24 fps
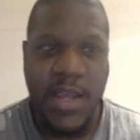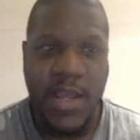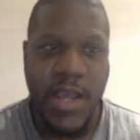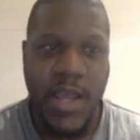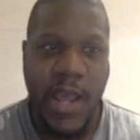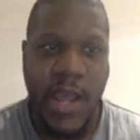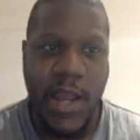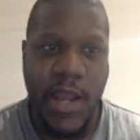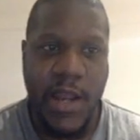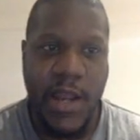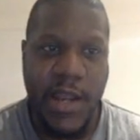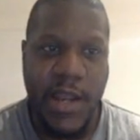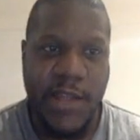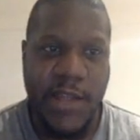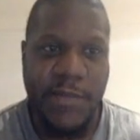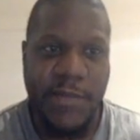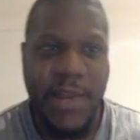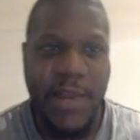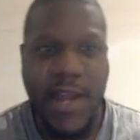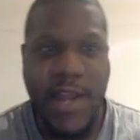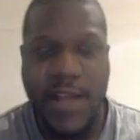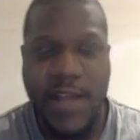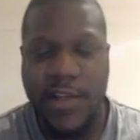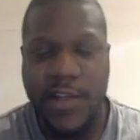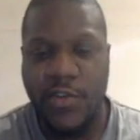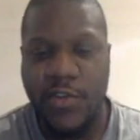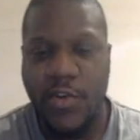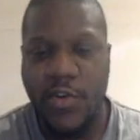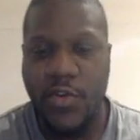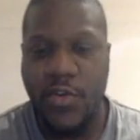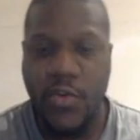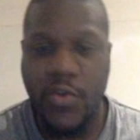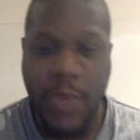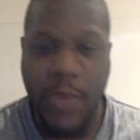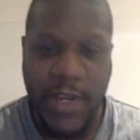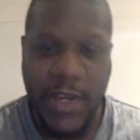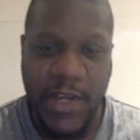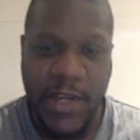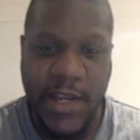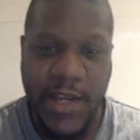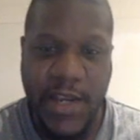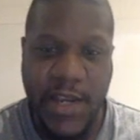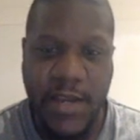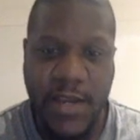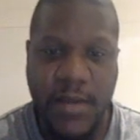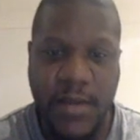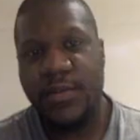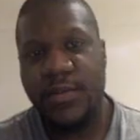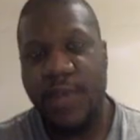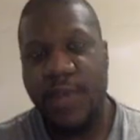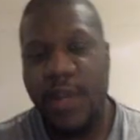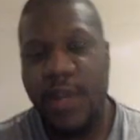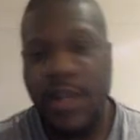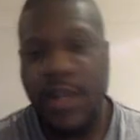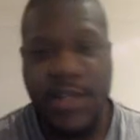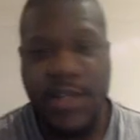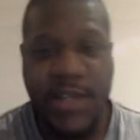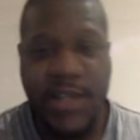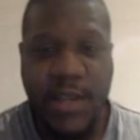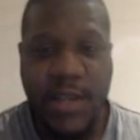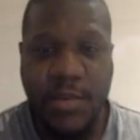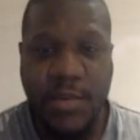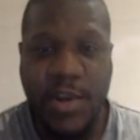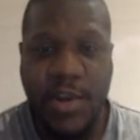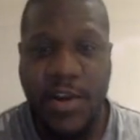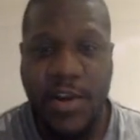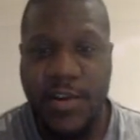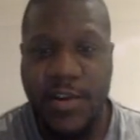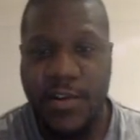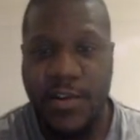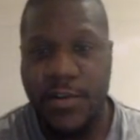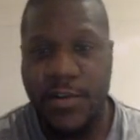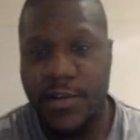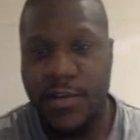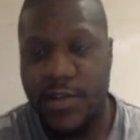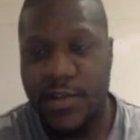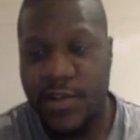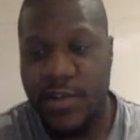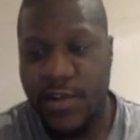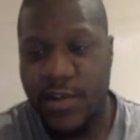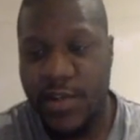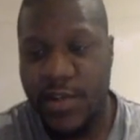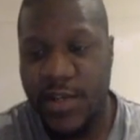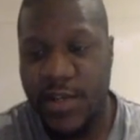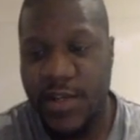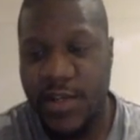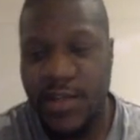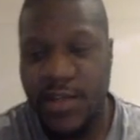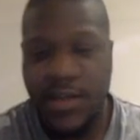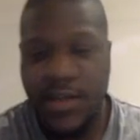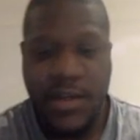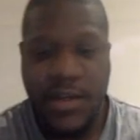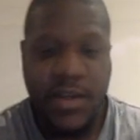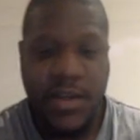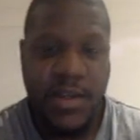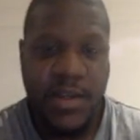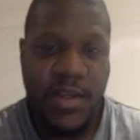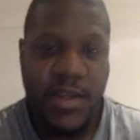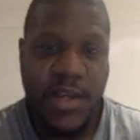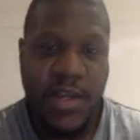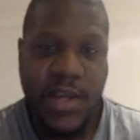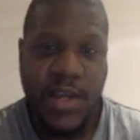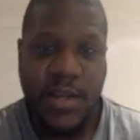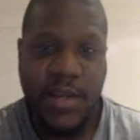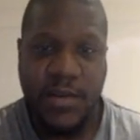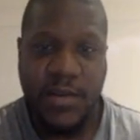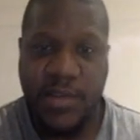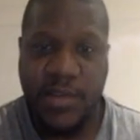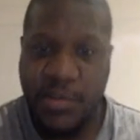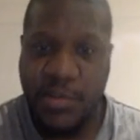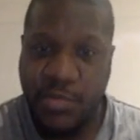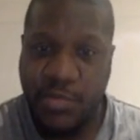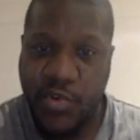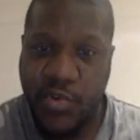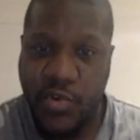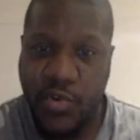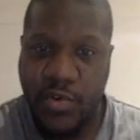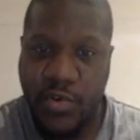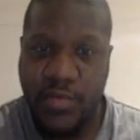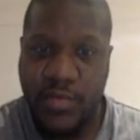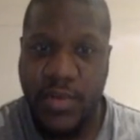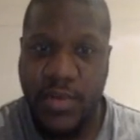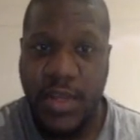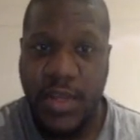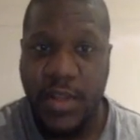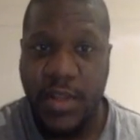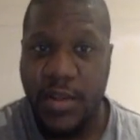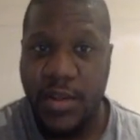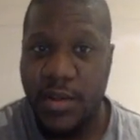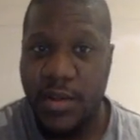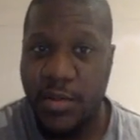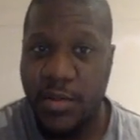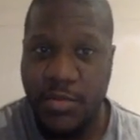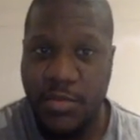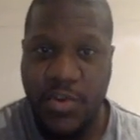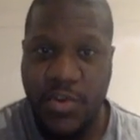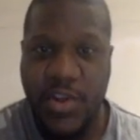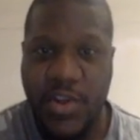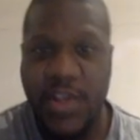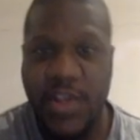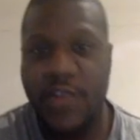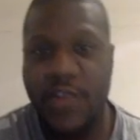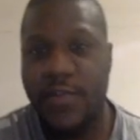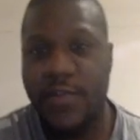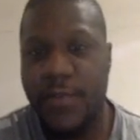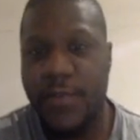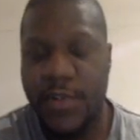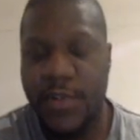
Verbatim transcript: And I expect that to grow quickly. I like to get behind tokens like this and support uh, the community driven